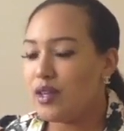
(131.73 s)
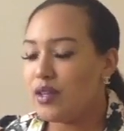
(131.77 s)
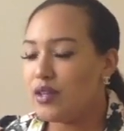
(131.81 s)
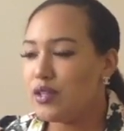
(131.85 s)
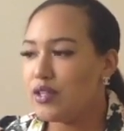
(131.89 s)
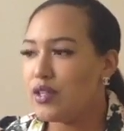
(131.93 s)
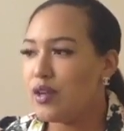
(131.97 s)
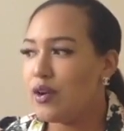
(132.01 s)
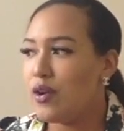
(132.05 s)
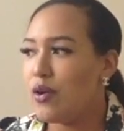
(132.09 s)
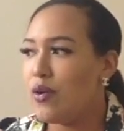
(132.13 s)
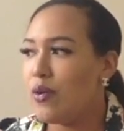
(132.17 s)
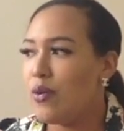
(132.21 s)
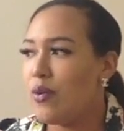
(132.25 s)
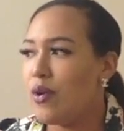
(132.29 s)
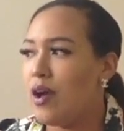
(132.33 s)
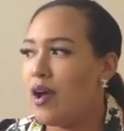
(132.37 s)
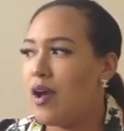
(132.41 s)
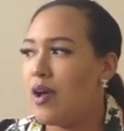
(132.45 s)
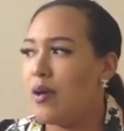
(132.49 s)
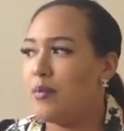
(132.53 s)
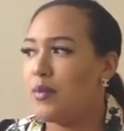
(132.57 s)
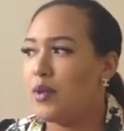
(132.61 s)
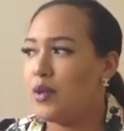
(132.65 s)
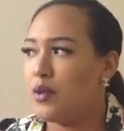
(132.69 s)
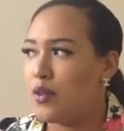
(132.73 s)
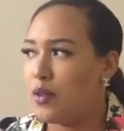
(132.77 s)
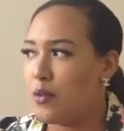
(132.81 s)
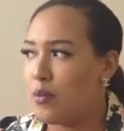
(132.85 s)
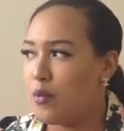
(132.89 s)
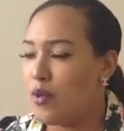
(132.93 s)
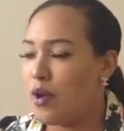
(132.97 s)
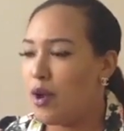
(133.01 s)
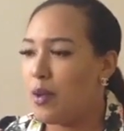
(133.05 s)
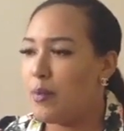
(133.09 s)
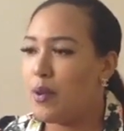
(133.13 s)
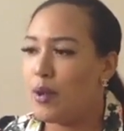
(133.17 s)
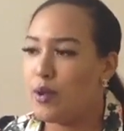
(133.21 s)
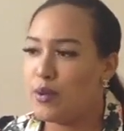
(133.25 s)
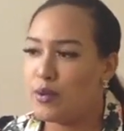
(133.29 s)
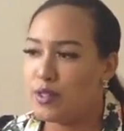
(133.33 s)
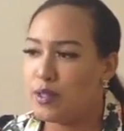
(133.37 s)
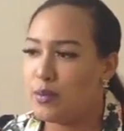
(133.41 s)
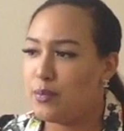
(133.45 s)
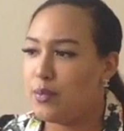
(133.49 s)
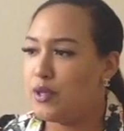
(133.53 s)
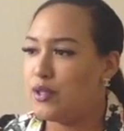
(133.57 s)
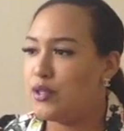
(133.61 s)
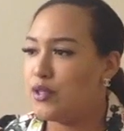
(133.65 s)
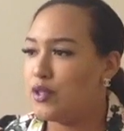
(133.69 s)
So, the more I
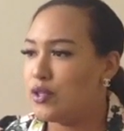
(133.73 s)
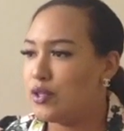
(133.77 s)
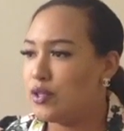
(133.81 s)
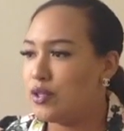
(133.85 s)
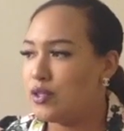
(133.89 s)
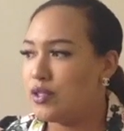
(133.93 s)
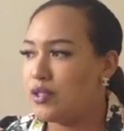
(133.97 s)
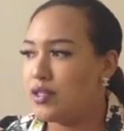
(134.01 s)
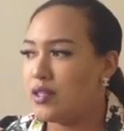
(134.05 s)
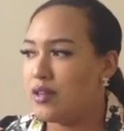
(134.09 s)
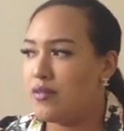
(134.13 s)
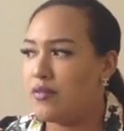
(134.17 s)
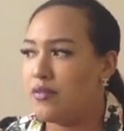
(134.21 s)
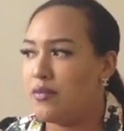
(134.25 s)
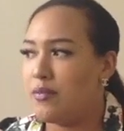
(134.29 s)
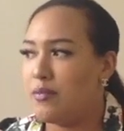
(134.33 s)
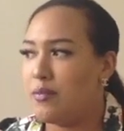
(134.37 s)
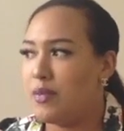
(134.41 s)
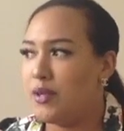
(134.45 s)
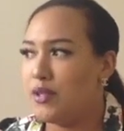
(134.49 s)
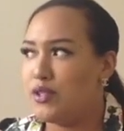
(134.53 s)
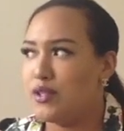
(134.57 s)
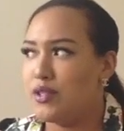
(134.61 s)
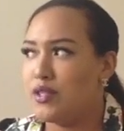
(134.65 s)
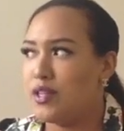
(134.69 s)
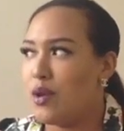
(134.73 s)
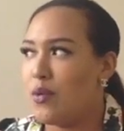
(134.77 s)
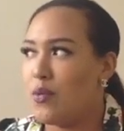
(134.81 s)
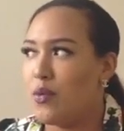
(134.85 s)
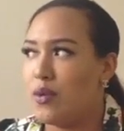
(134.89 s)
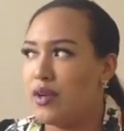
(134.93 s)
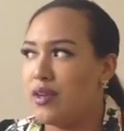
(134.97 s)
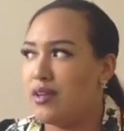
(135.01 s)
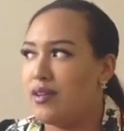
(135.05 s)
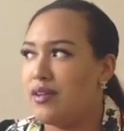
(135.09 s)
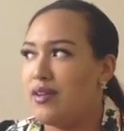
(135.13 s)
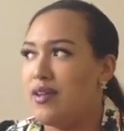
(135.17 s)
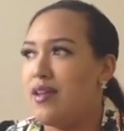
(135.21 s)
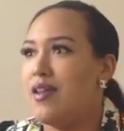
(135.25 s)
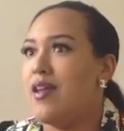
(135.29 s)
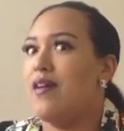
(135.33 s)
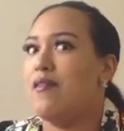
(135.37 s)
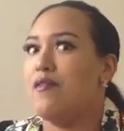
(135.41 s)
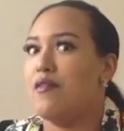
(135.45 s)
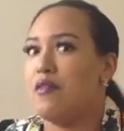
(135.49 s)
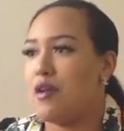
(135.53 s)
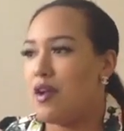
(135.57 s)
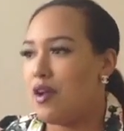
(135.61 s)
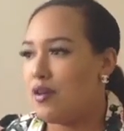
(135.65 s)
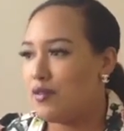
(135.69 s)
posted pictures I would have
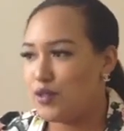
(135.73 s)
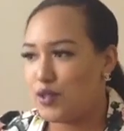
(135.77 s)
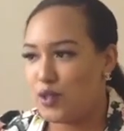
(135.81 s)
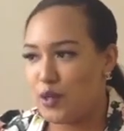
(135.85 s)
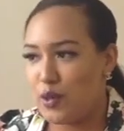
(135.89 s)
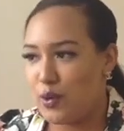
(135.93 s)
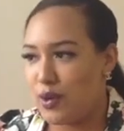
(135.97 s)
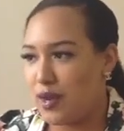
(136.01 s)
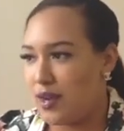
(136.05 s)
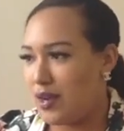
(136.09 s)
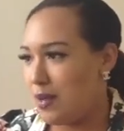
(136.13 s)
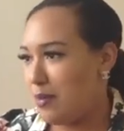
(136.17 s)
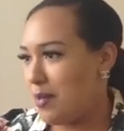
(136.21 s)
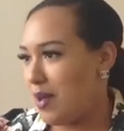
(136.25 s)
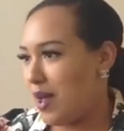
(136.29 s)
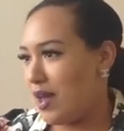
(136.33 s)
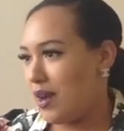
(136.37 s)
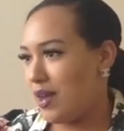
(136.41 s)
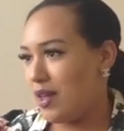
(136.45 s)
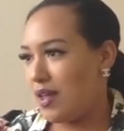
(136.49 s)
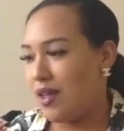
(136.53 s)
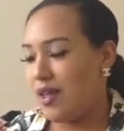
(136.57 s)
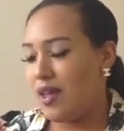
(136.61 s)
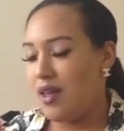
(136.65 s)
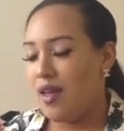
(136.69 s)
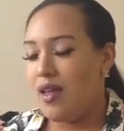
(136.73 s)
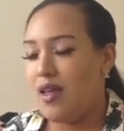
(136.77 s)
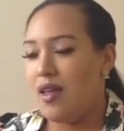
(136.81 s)
never have showed anybody,